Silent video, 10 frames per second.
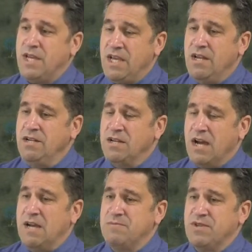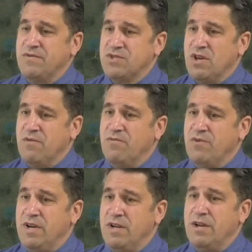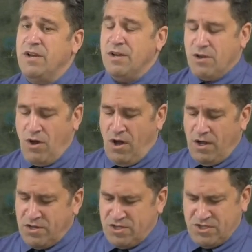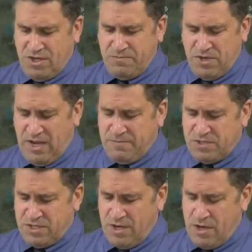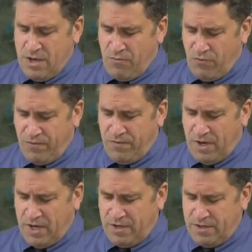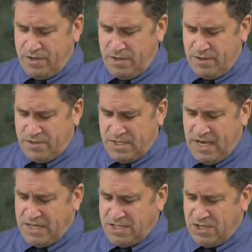In times of suffering, God sometimes uh, uh, takes